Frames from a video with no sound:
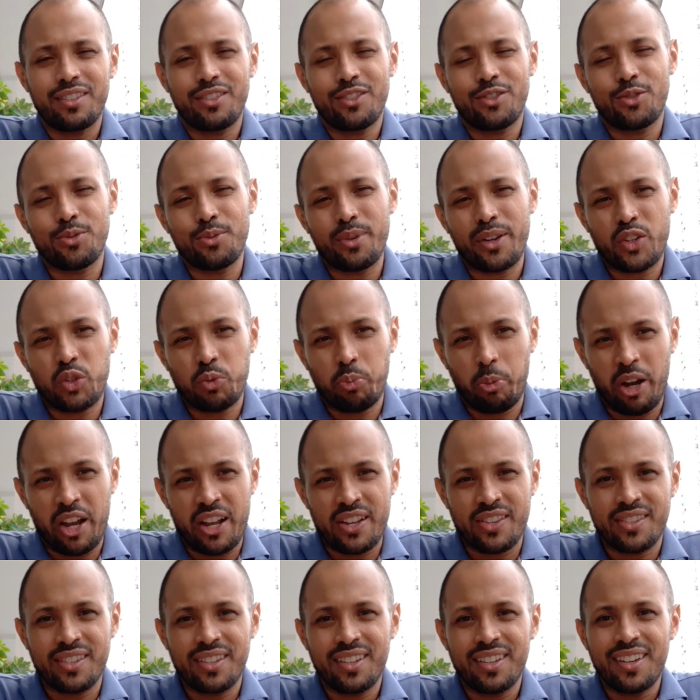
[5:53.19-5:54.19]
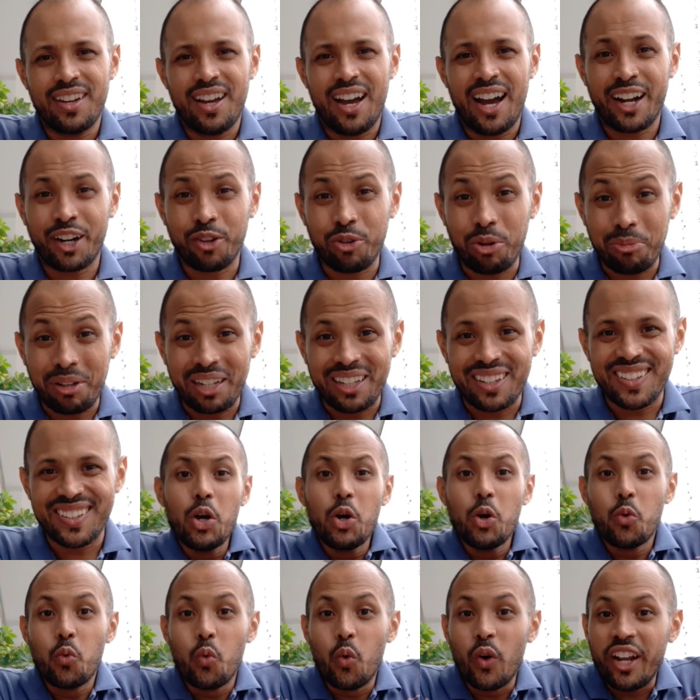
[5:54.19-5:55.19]
to express agreement.
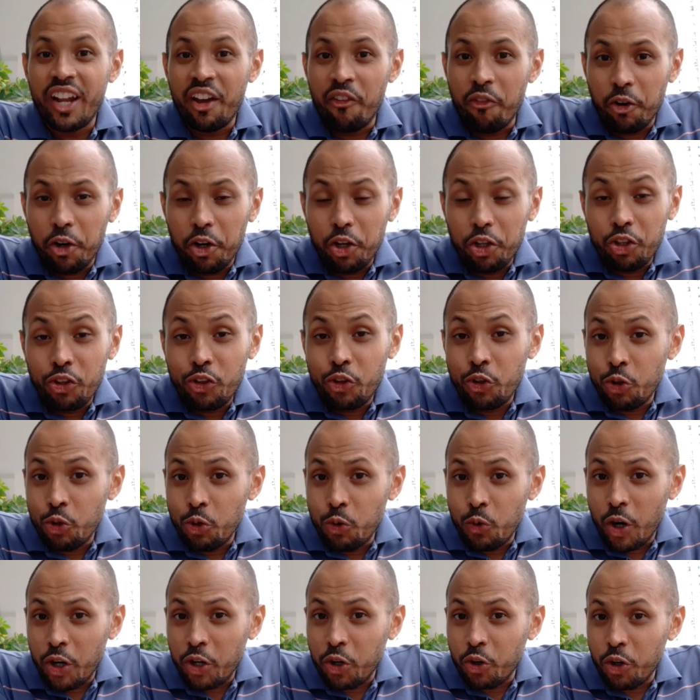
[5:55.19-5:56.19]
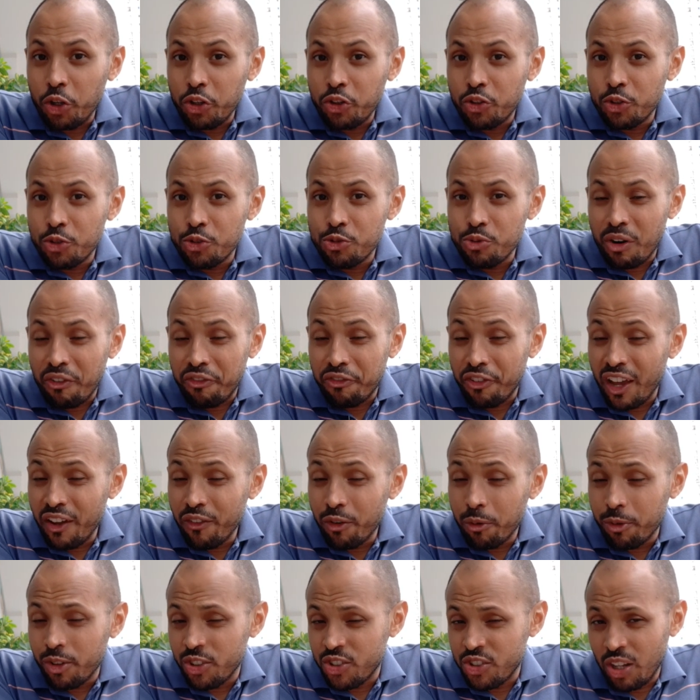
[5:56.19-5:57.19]
Whenever you are going to do a
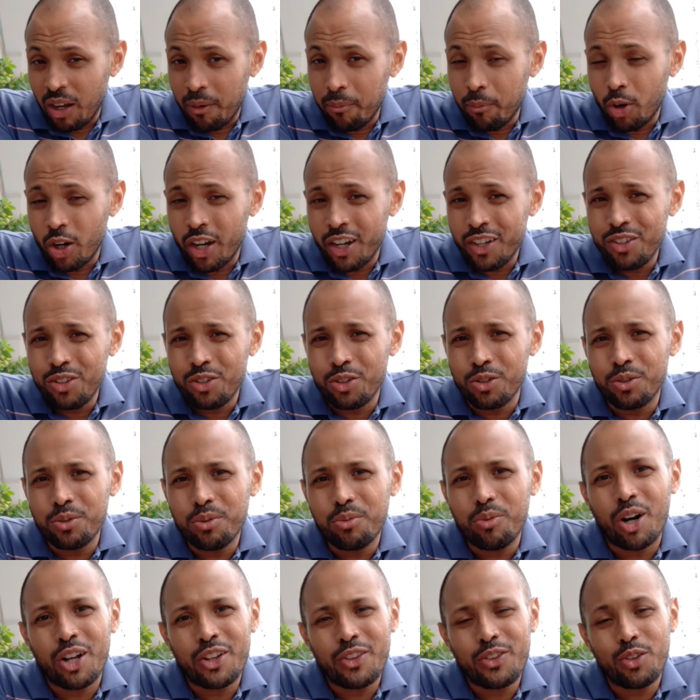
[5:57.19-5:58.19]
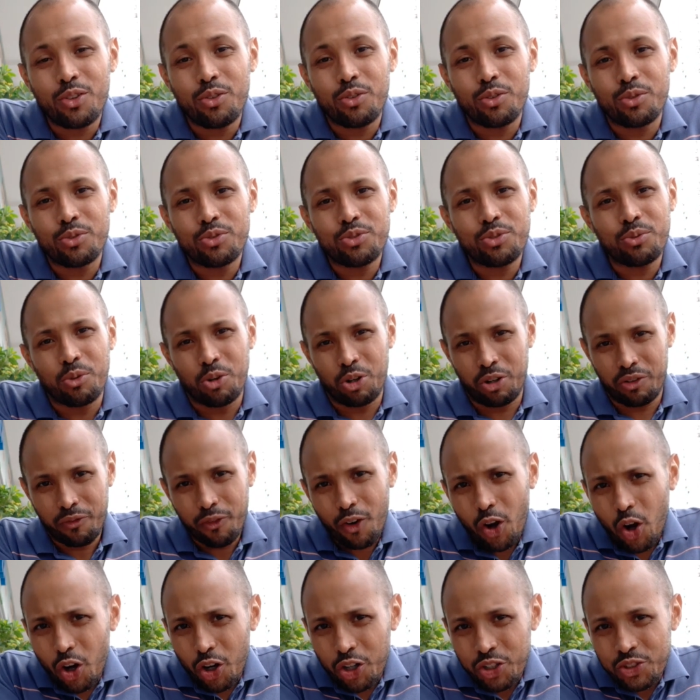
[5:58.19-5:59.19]
favor for someone, you want to use the word
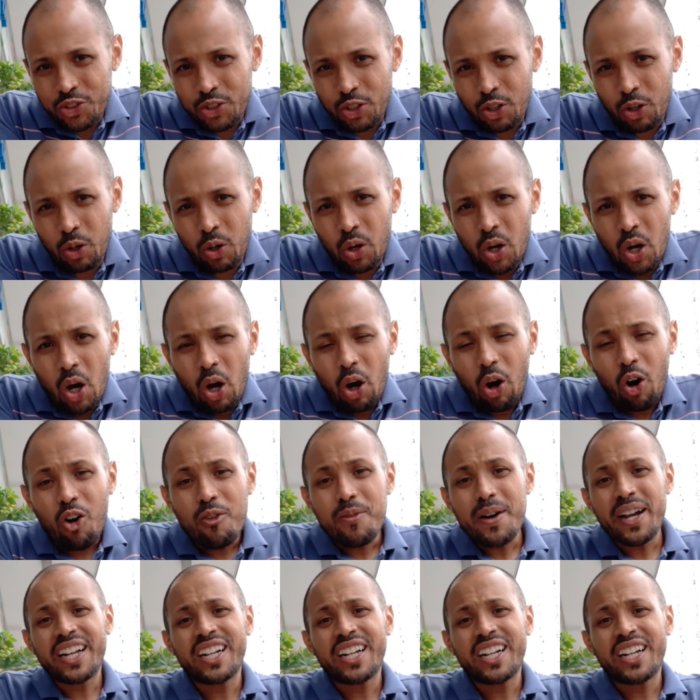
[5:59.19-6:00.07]
for. So, oh my